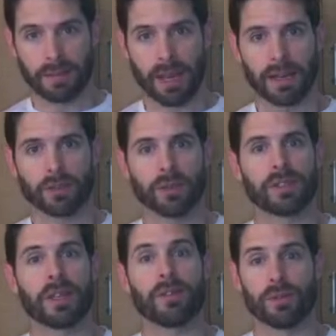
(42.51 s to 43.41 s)
Okay, so
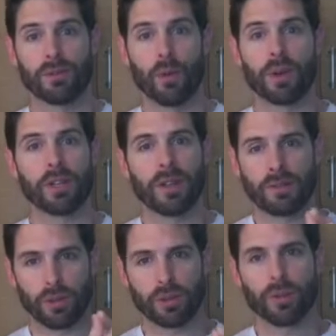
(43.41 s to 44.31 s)
let's say if it was 40, you'd
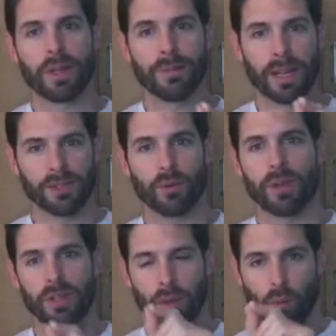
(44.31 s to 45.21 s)
have 220 minus
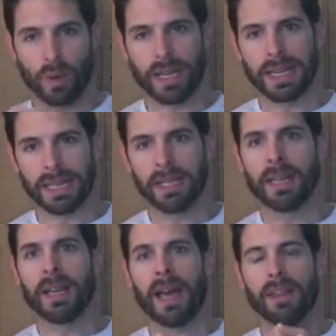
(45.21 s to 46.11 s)
40, you get 180,
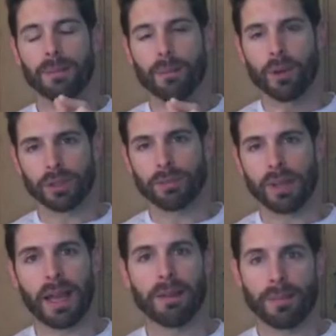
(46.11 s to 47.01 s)
and then
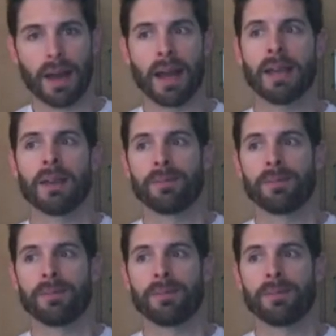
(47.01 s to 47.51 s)
multiply it by